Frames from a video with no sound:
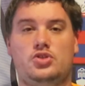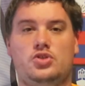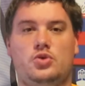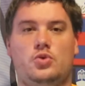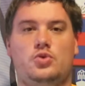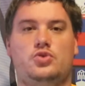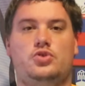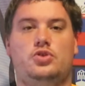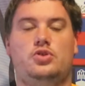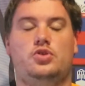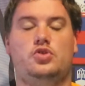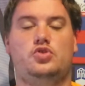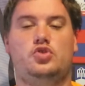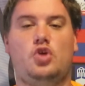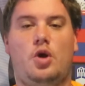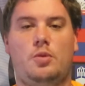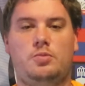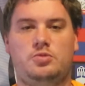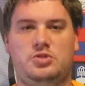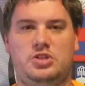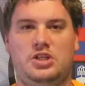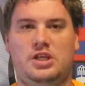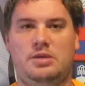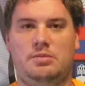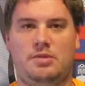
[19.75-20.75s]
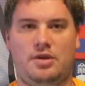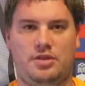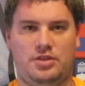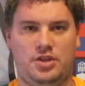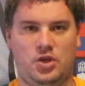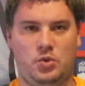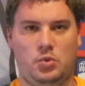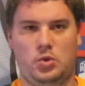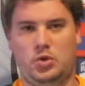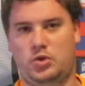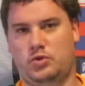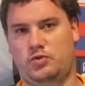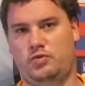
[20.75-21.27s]
and also the top team I
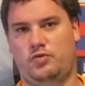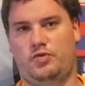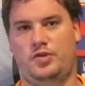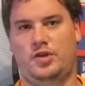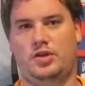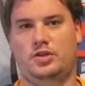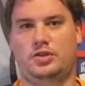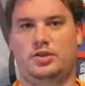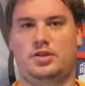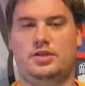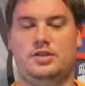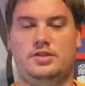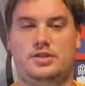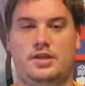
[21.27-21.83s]
think we could field